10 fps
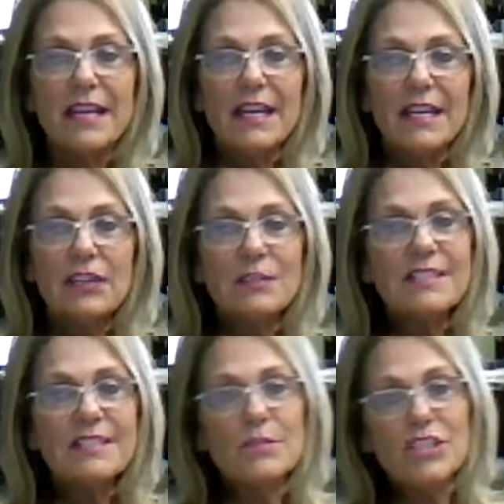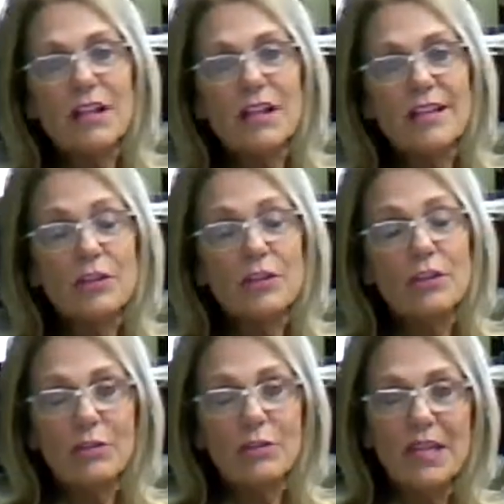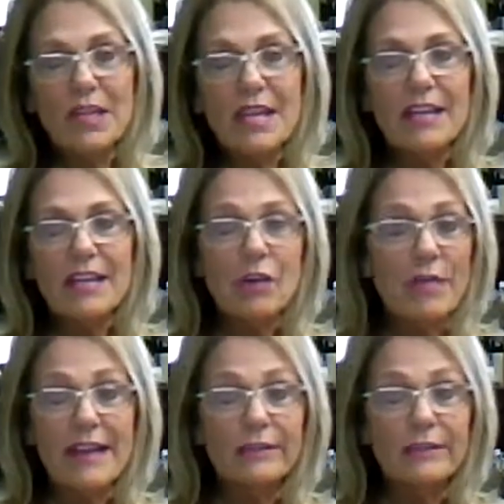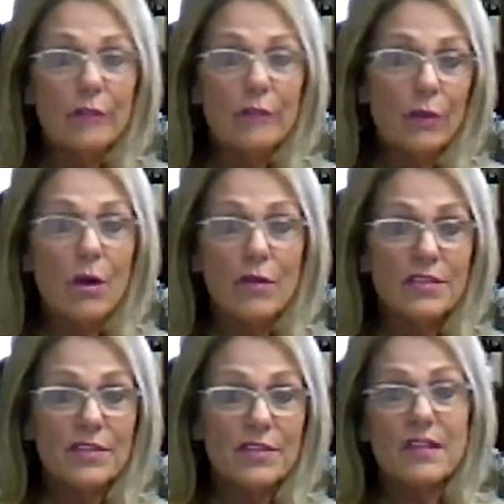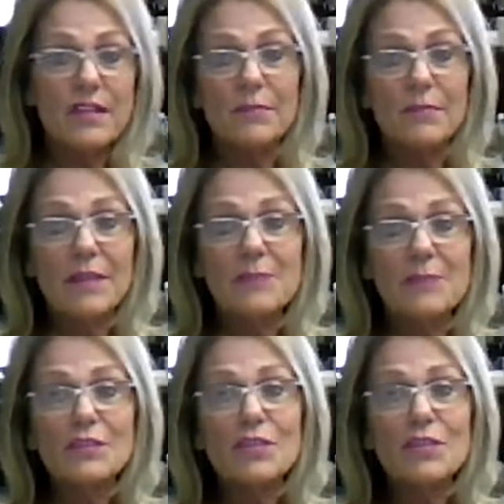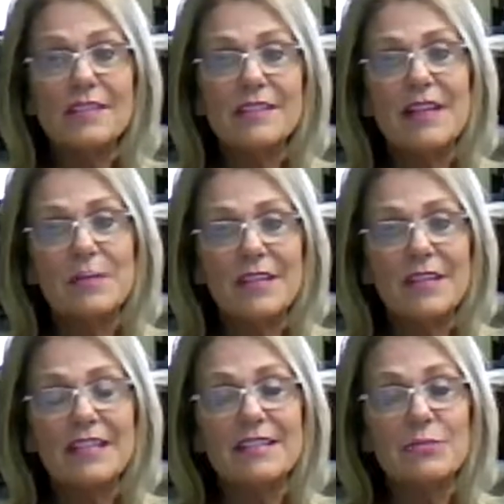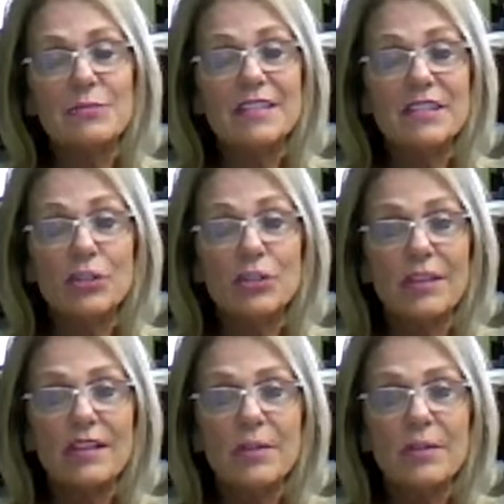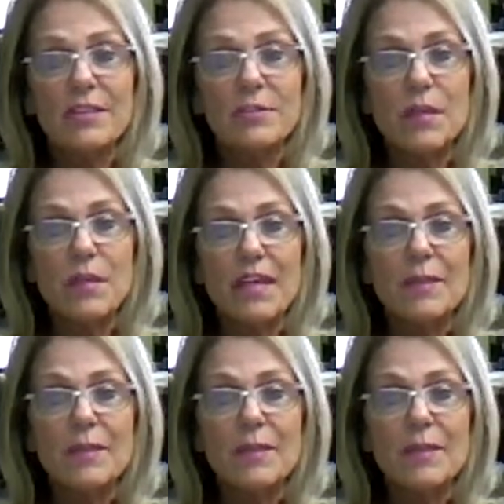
you know, listen, Michelle, I know you're a PA and all that, and you know all this stuff, but I'm so excited to be getting residual income this way.